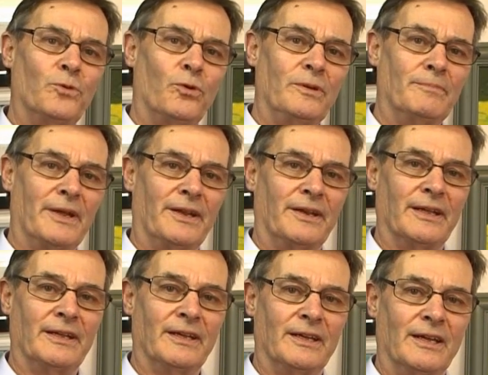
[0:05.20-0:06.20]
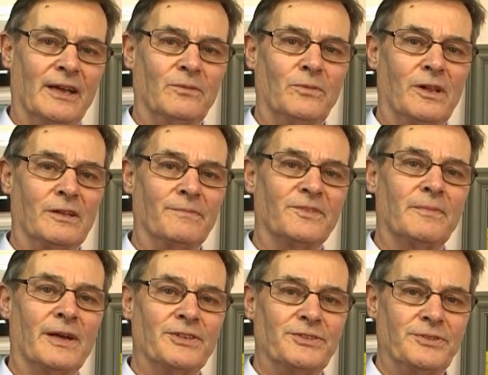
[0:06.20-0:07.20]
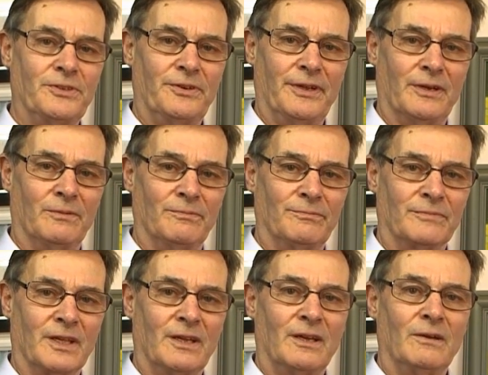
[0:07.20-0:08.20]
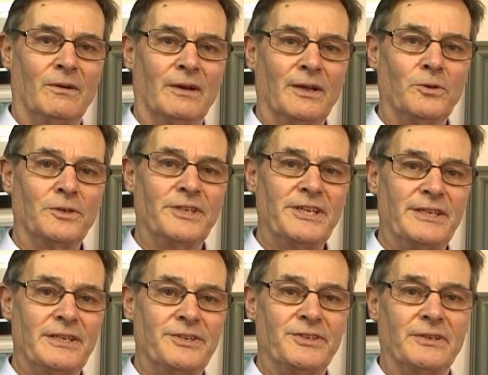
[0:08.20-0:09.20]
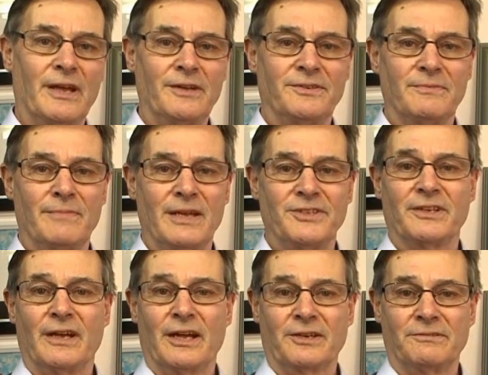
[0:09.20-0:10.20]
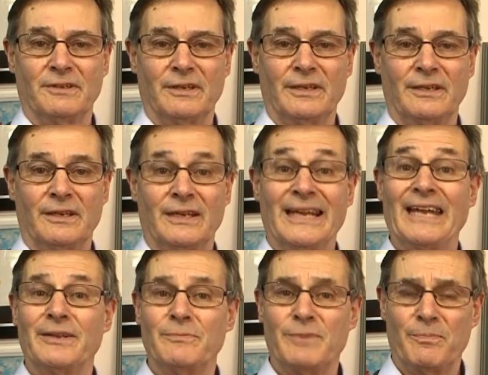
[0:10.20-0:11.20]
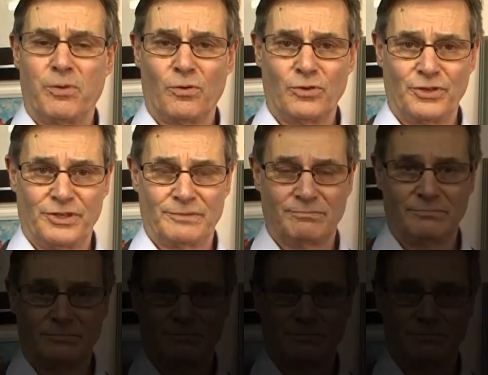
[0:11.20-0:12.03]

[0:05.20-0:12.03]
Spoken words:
Roy Munday and welcome to my studio, where I'm going to teach you how to measure accurately and in proportion.